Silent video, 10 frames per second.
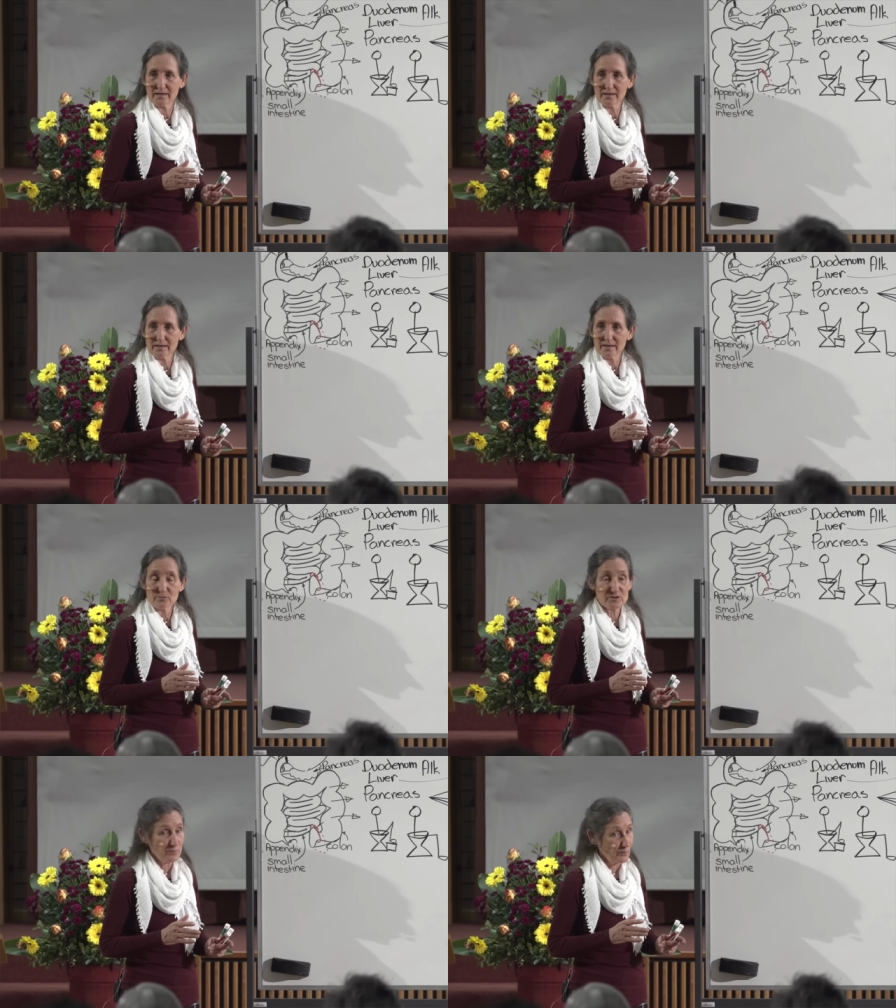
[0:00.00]

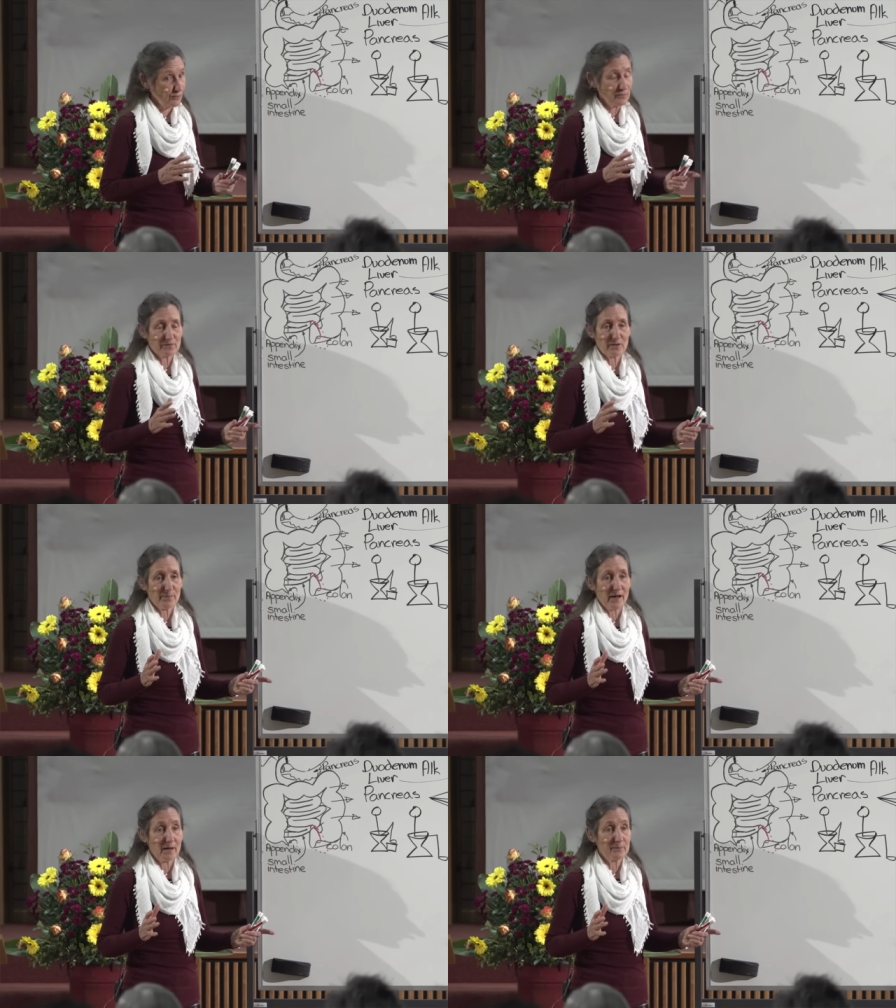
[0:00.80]
It was a beautiful
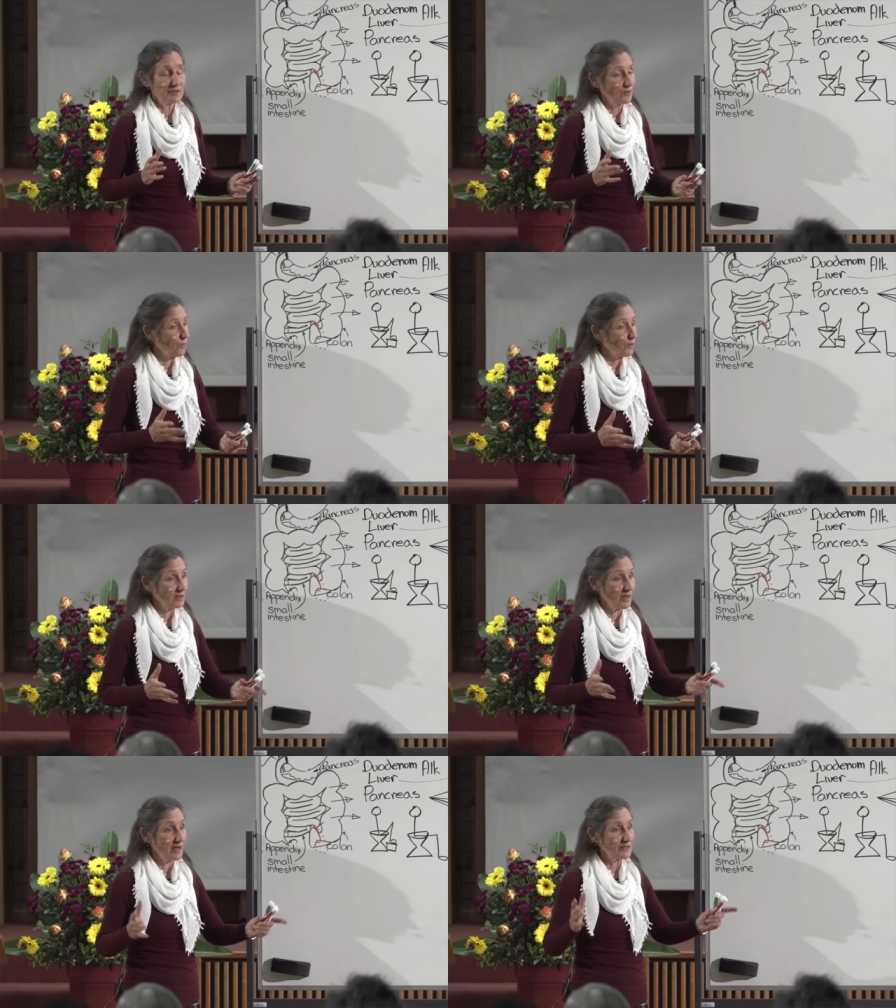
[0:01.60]
apartment, all
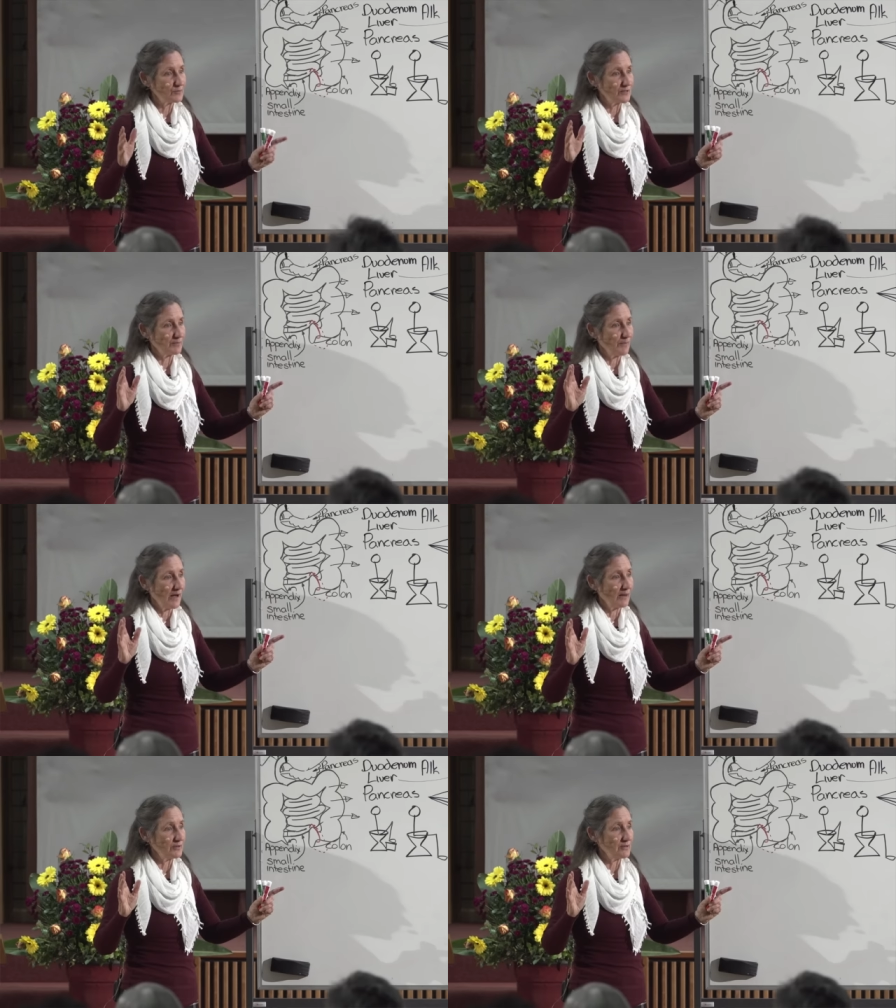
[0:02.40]
lined with
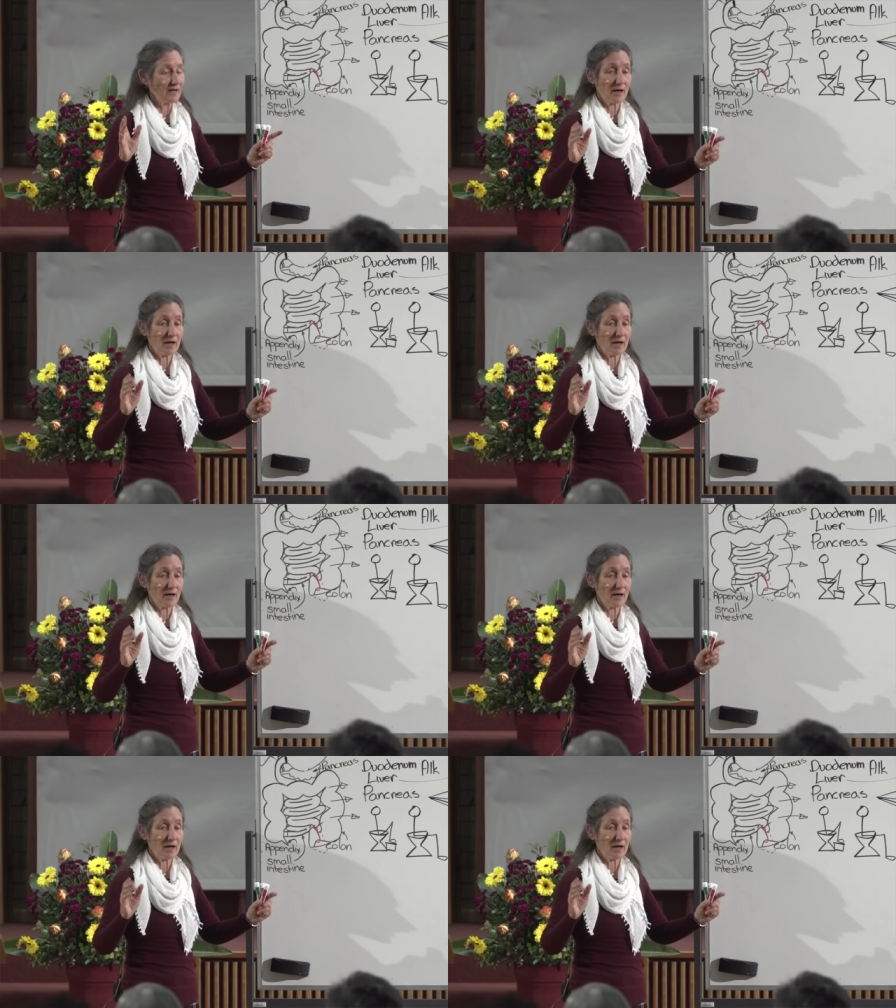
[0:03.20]
marble.